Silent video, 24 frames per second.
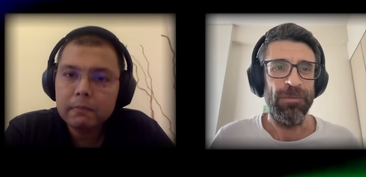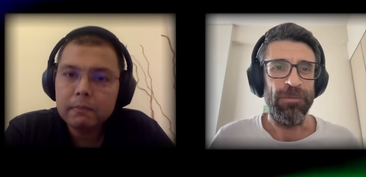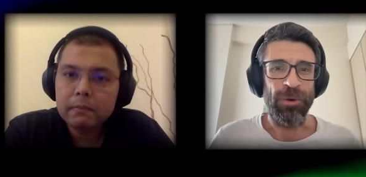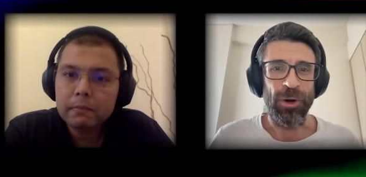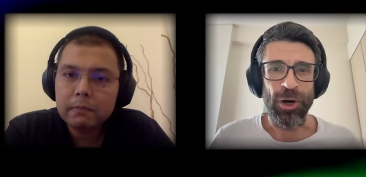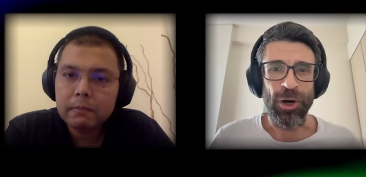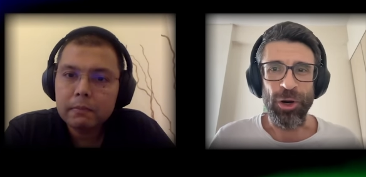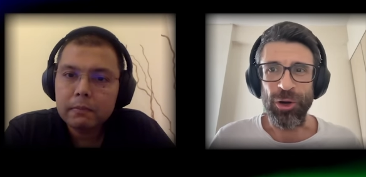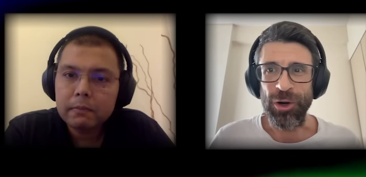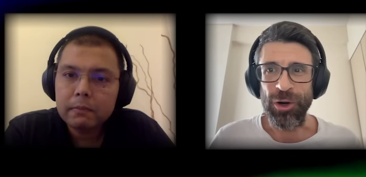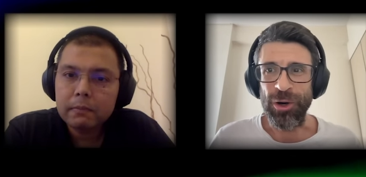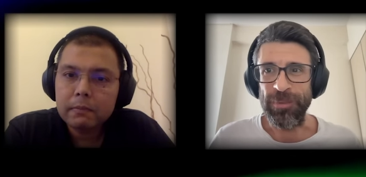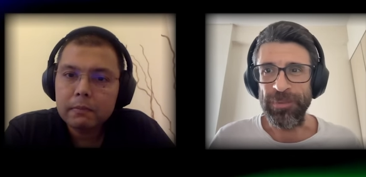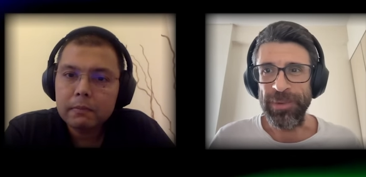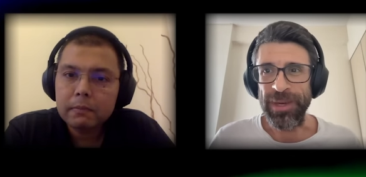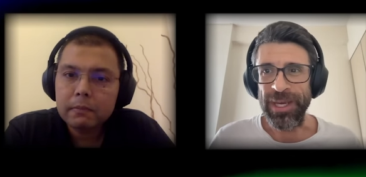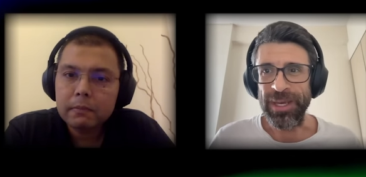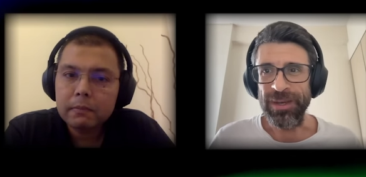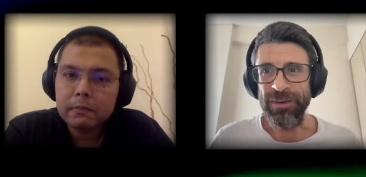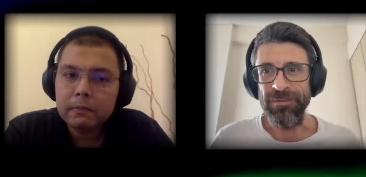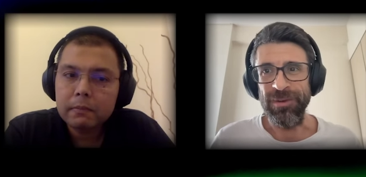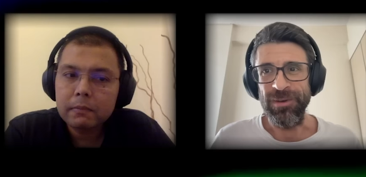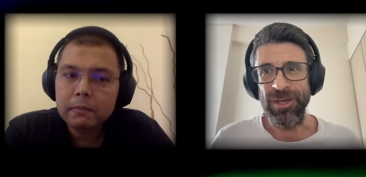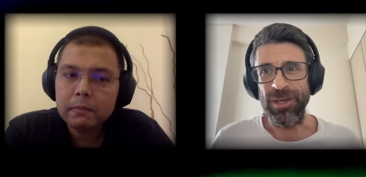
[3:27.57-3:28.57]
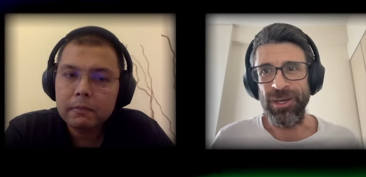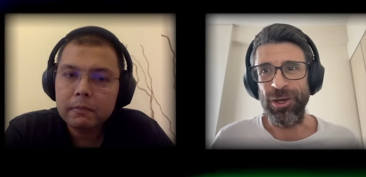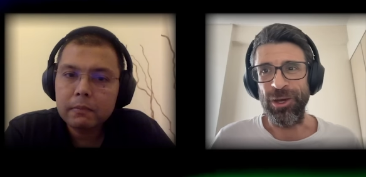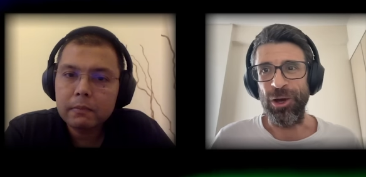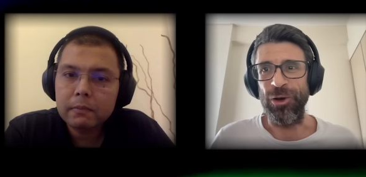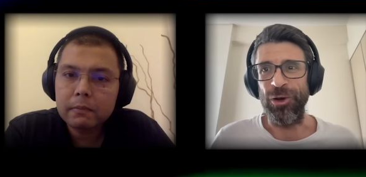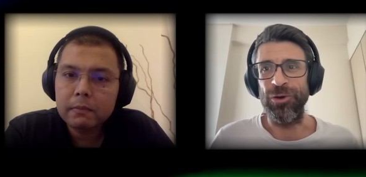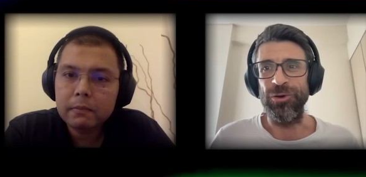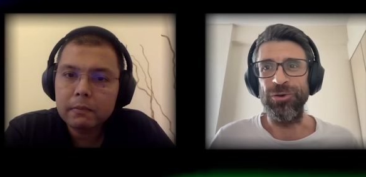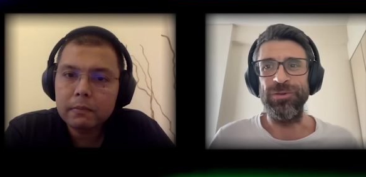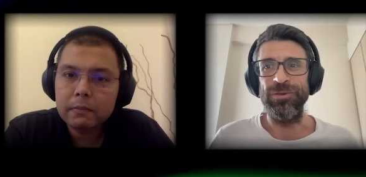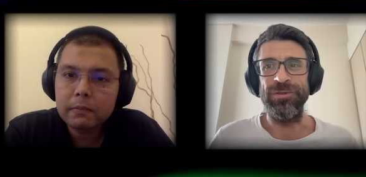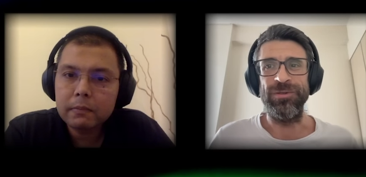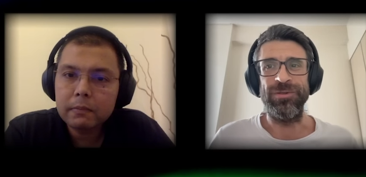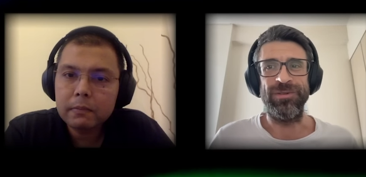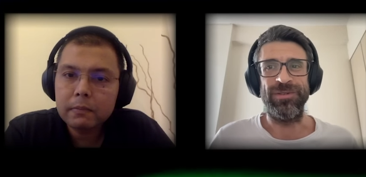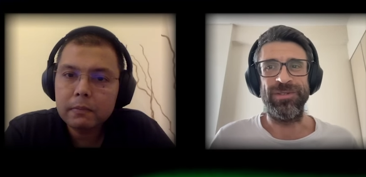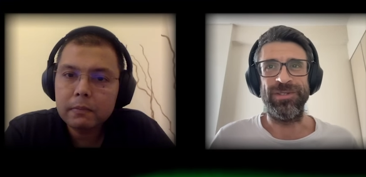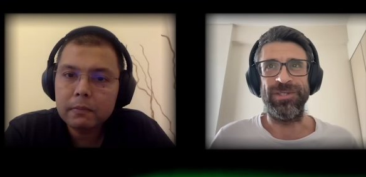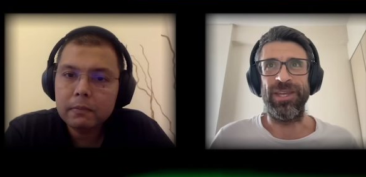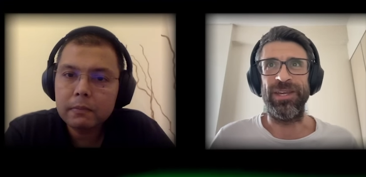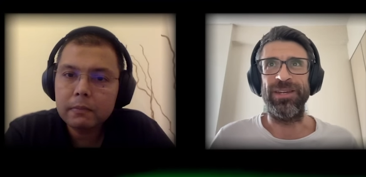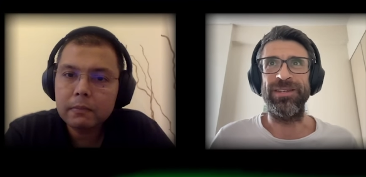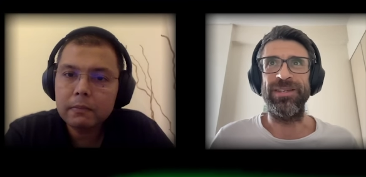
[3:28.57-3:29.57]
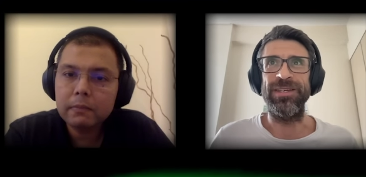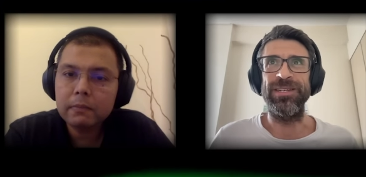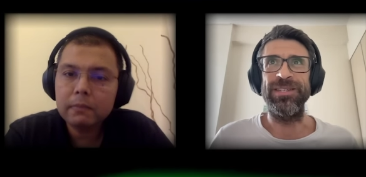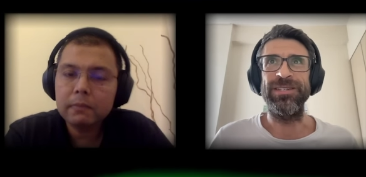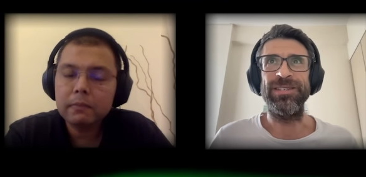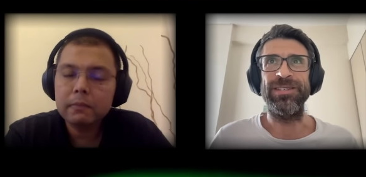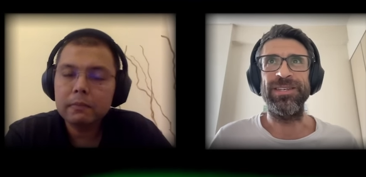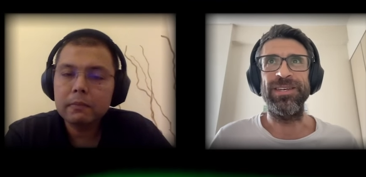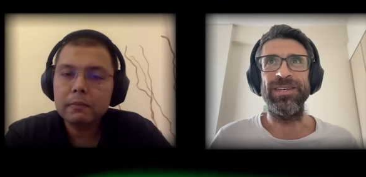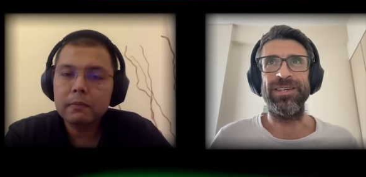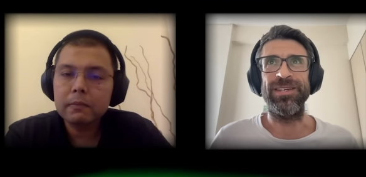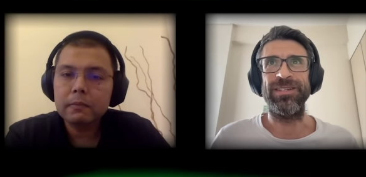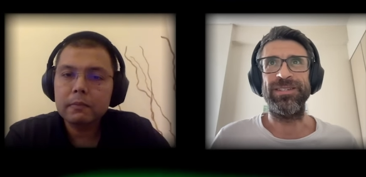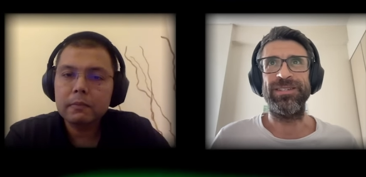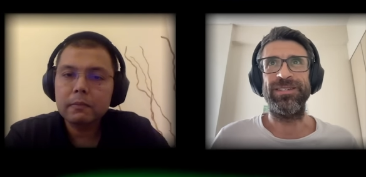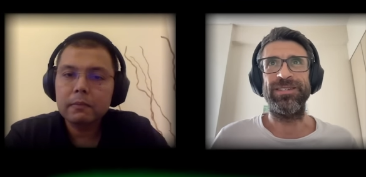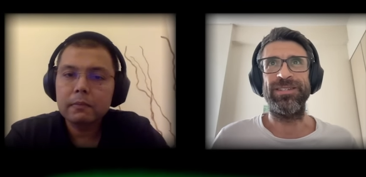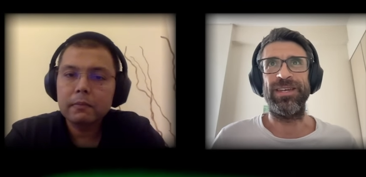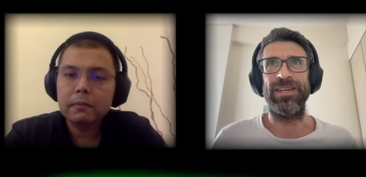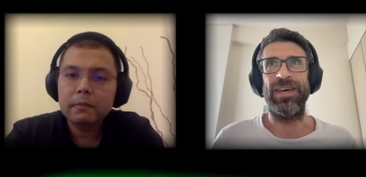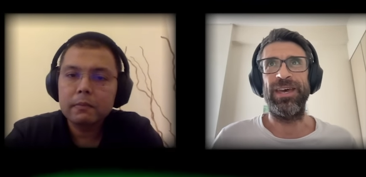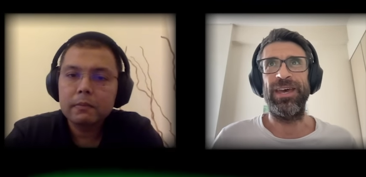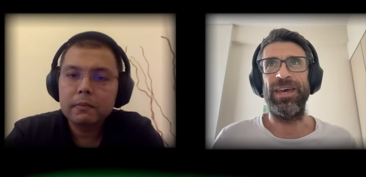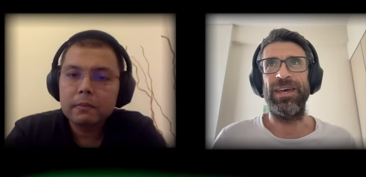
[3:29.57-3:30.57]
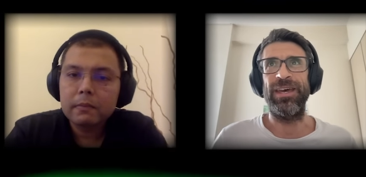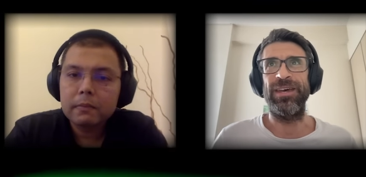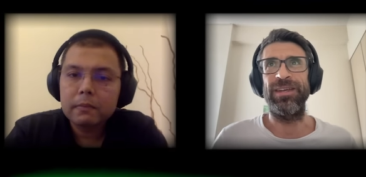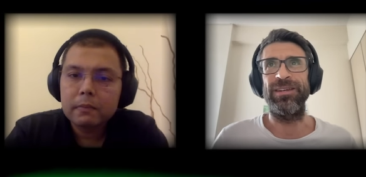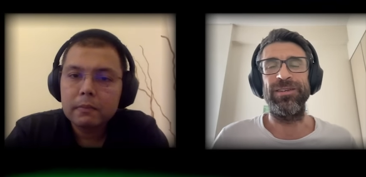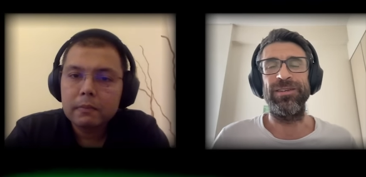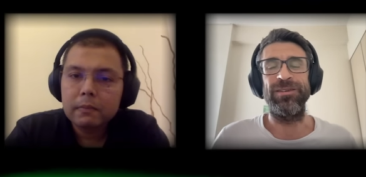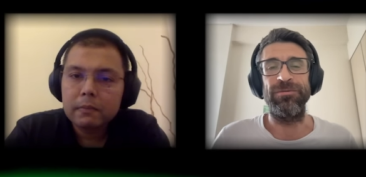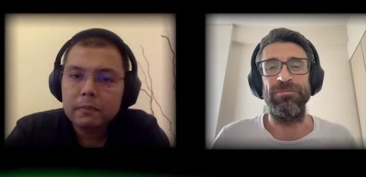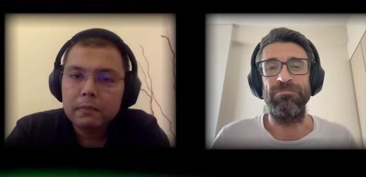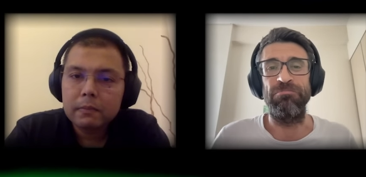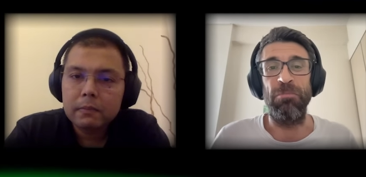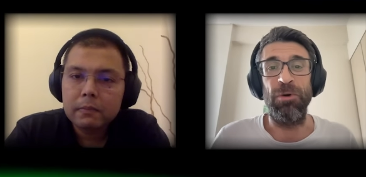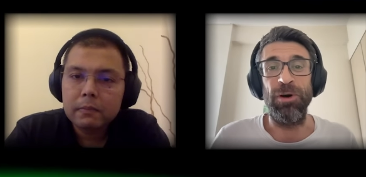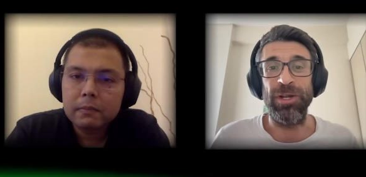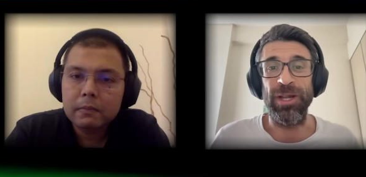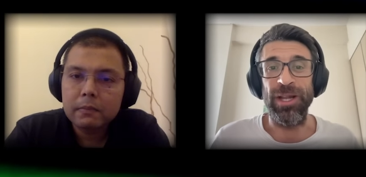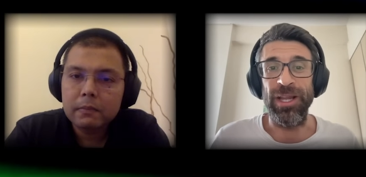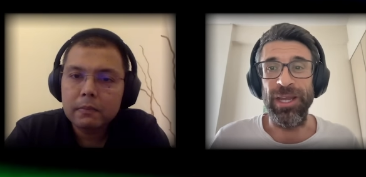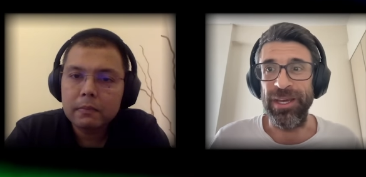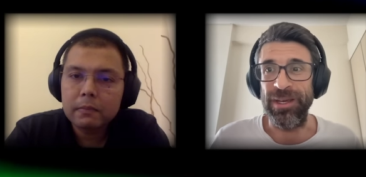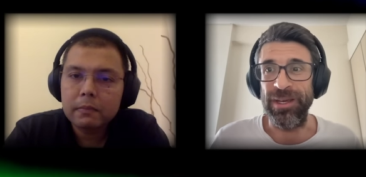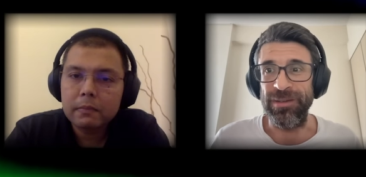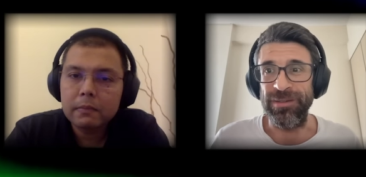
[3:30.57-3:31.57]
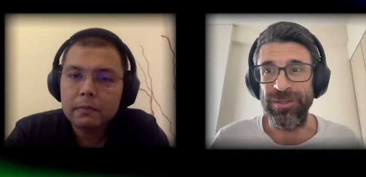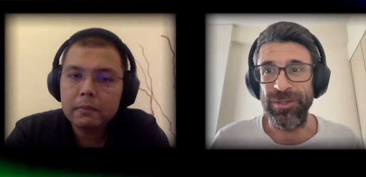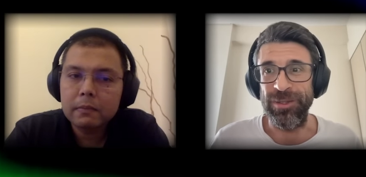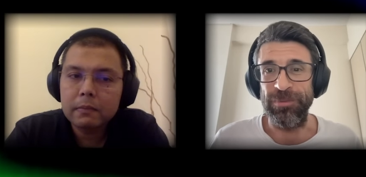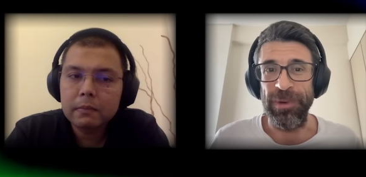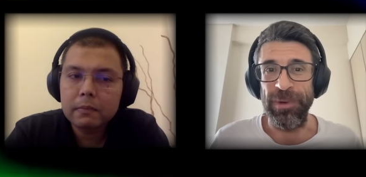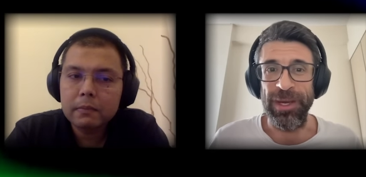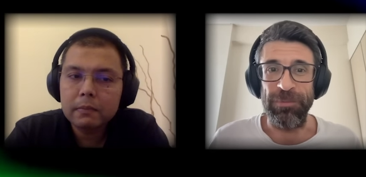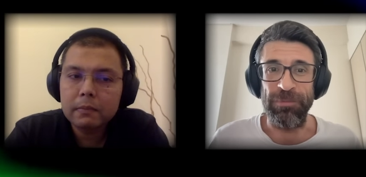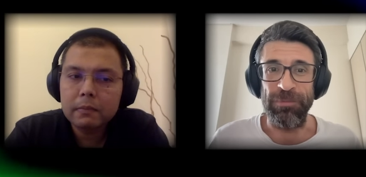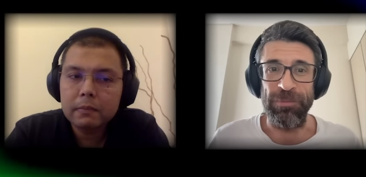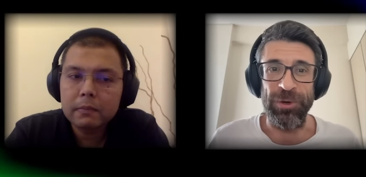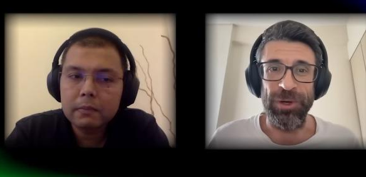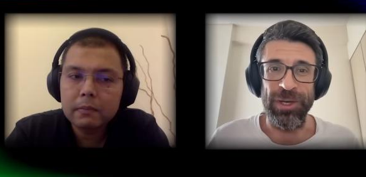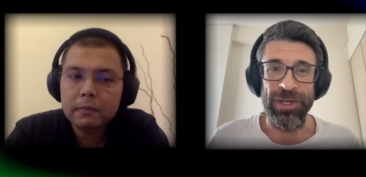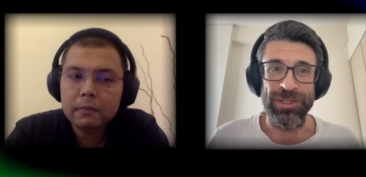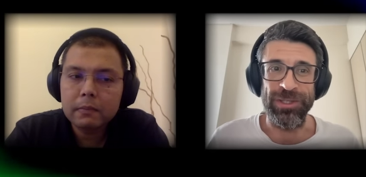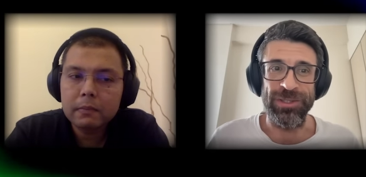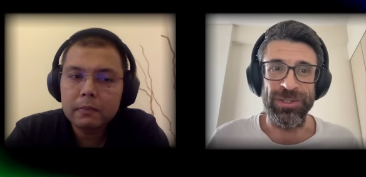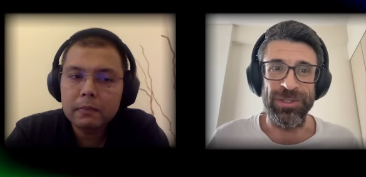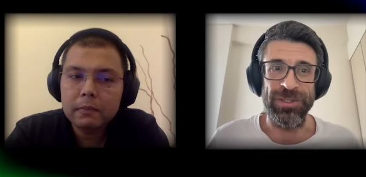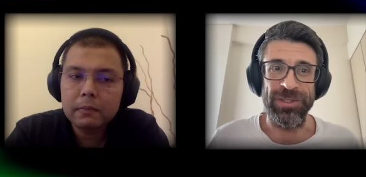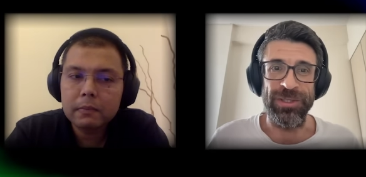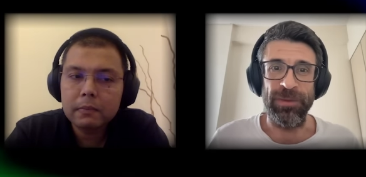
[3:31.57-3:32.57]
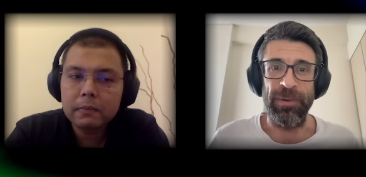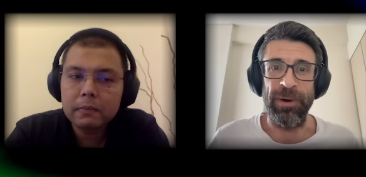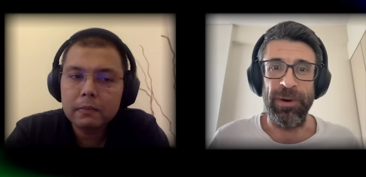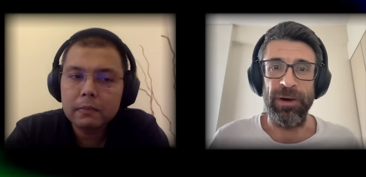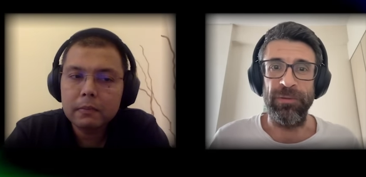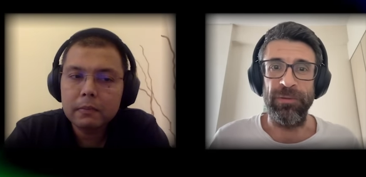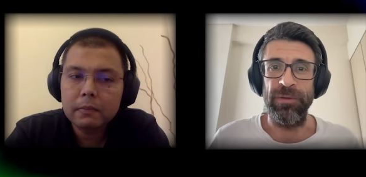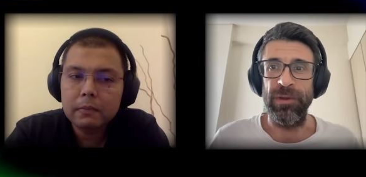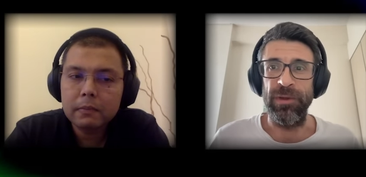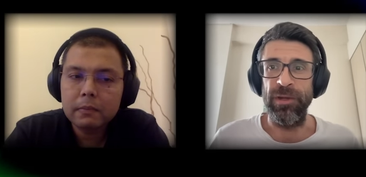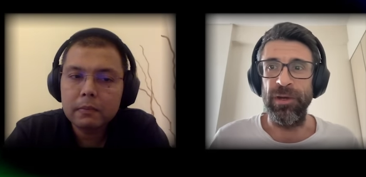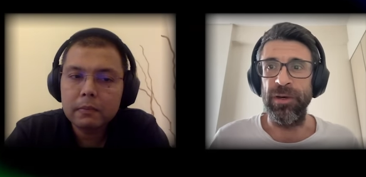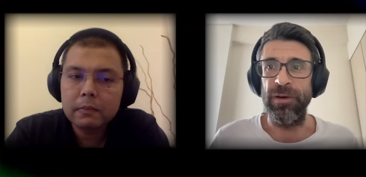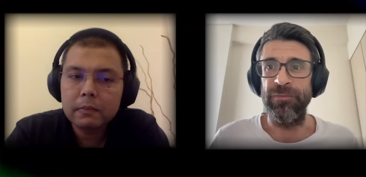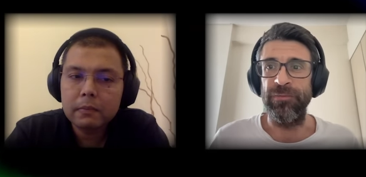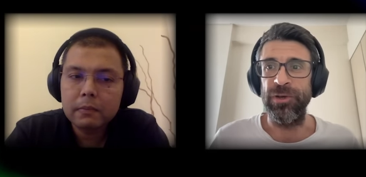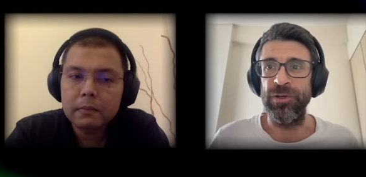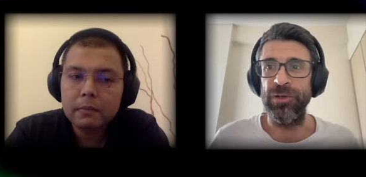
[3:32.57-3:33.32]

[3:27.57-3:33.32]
Speaker 1: programming in code, statistics, and modeling to make predictions about the